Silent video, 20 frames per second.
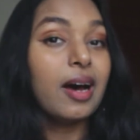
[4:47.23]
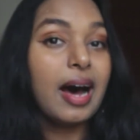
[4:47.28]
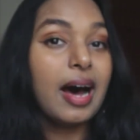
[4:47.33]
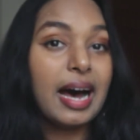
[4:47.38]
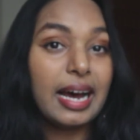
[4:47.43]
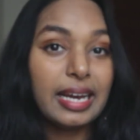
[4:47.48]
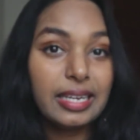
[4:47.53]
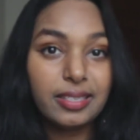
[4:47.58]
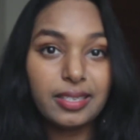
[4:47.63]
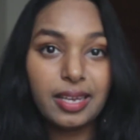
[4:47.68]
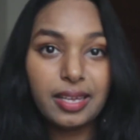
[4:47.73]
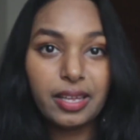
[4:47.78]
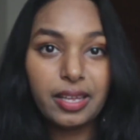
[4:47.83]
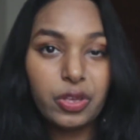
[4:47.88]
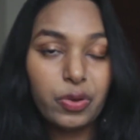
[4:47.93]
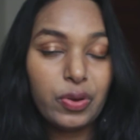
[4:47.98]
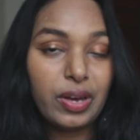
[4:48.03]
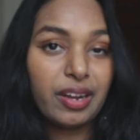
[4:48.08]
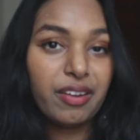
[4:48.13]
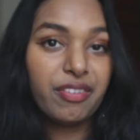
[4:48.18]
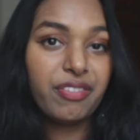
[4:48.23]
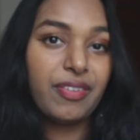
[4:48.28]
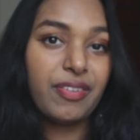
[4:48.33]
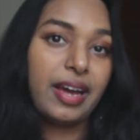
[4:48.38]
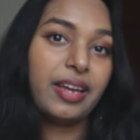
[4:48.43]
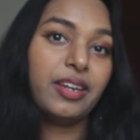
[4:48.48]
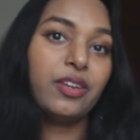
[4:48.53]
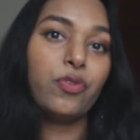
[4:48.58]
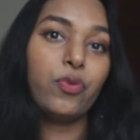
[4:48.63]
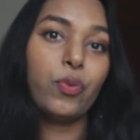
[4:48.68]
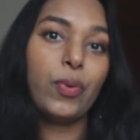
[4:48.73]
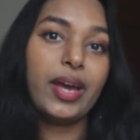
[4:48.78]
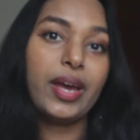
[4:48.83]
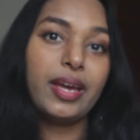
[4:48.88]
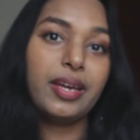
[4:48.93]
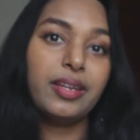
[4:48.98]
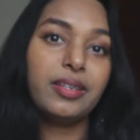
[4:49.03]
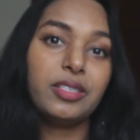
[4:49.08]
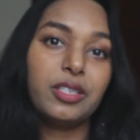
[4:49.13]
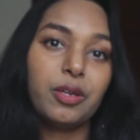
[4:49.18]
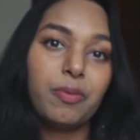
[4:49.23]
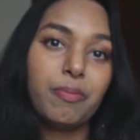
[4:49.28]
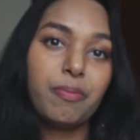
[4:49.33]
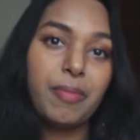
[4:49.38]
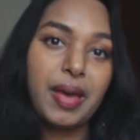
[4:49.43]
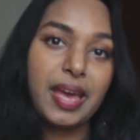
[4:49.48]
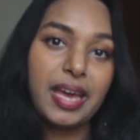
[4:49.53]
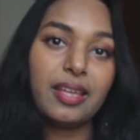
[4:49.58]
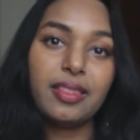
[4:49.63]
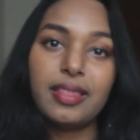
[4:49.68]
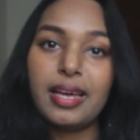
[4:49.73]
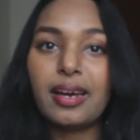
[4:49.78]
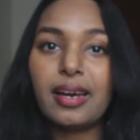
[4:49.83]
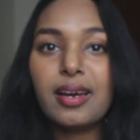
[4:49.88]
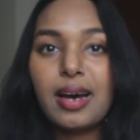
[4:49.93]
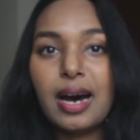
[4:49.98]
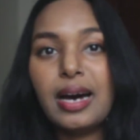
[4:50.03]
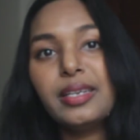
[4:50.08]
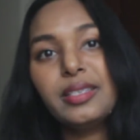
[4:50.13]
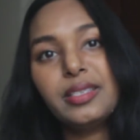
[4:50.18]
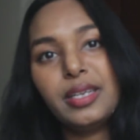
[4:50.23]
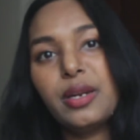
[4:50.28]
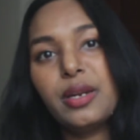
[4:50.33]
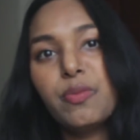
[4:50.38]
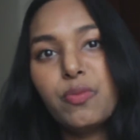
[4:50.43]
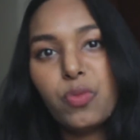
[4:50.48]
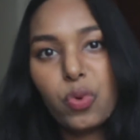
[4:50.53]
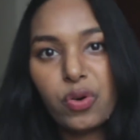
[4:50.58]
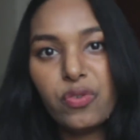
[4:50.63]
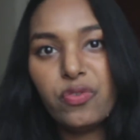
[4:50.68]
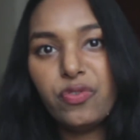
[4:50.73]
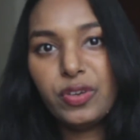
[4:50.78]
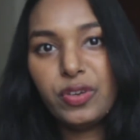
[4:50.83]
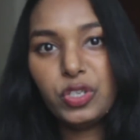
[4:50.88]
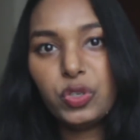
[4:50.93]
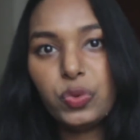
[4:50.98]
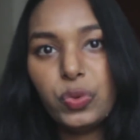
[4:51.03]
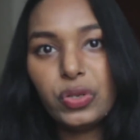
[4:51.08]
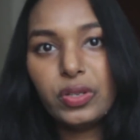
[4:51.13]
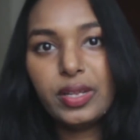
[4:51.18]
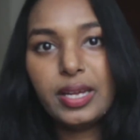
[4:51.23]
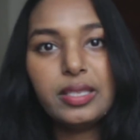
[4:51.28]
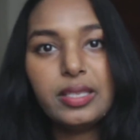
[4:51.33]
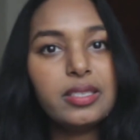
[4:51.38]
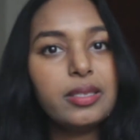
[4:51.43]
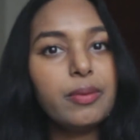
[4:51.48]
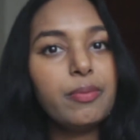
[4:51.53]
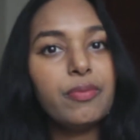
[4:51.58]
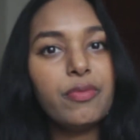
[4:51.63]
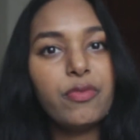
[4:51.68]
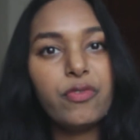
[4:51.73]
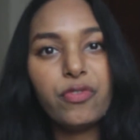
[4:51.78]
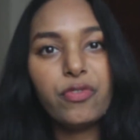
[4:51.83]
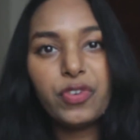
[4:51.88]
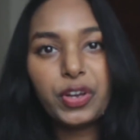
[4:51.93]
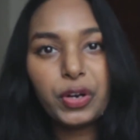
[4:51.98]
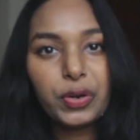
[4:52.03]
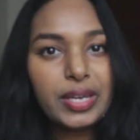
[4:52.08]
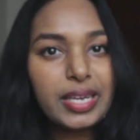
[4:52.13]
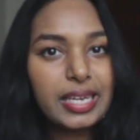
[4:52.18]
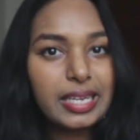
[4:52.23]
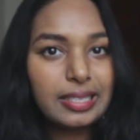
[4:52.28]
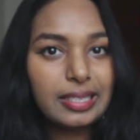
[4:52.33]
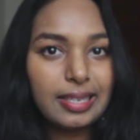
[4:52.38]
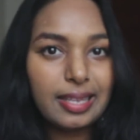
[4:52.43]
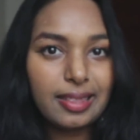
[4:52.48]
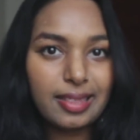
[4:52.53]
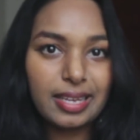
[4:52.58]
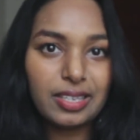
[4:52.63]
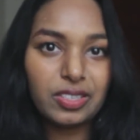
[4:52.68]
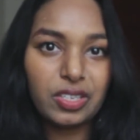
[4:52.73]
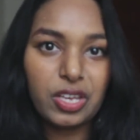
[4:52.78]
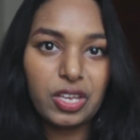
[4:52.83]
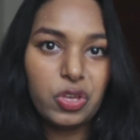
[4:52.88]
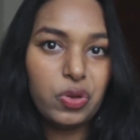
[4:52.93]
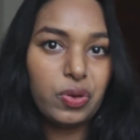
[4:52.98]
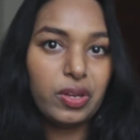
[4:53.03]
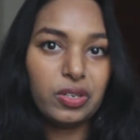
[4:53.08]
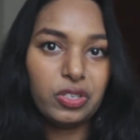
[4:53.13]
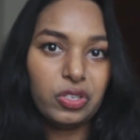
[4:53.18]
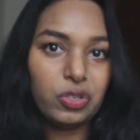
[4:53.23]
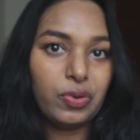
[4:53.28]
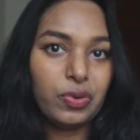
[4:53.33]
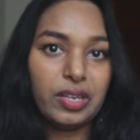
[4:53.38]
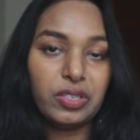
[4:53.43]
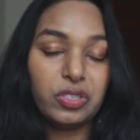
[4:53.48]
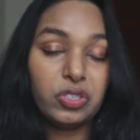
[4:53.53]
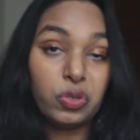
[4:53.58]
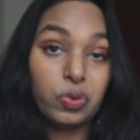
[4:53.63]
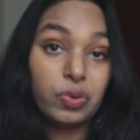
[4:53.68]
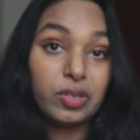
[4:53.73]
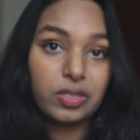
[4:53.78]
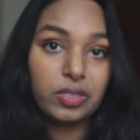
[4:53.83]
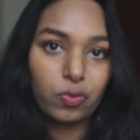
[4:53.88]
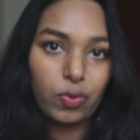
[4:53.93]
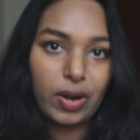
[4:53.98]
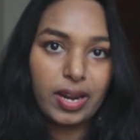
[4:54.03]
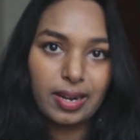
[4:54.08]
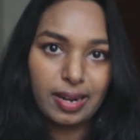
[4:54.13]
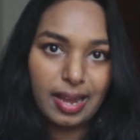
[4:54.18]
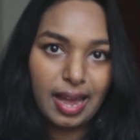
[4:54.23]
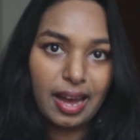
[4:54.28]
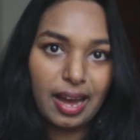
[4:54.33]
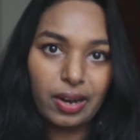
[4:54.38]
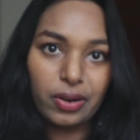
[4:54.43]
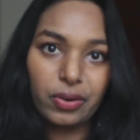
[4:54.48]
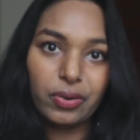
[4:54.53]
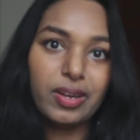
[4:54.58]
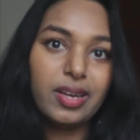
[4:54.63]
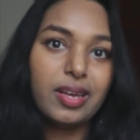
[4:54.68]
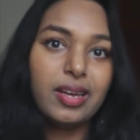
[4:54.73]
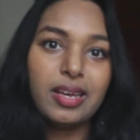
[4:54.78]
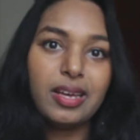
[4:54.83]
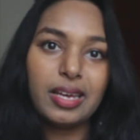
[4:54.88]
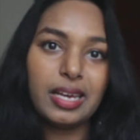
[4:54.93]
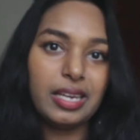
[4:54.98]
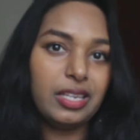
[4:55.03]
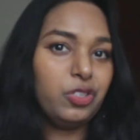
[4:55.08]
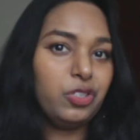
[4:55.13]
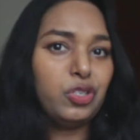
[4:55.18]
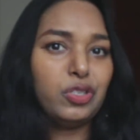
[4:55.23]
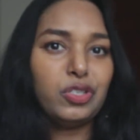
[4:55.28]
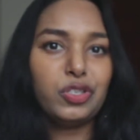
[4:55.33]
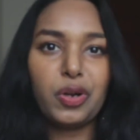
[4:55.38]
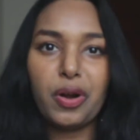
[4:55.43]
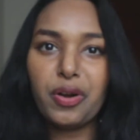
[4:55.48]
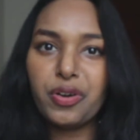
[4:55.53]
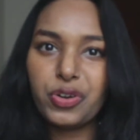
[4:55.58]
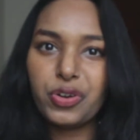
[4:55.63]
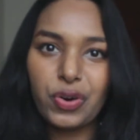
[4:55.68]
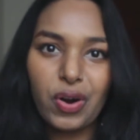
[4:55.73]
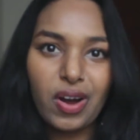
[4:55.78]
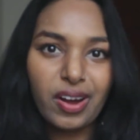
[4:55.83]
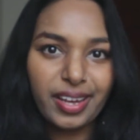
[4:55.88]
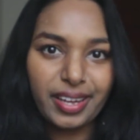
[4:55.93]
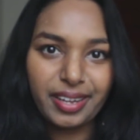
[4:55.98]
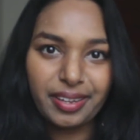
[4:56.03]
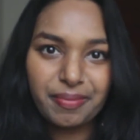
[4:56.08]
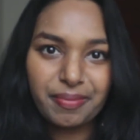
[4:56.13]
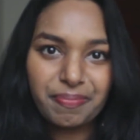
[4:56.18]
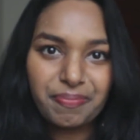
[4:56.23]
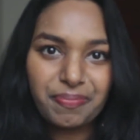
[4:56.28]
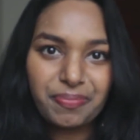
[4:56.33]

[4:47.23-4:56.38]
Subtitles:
I say that you gotta find a way to make that content more visual, and some very easy things that you can do as soon as right now is just start drawing.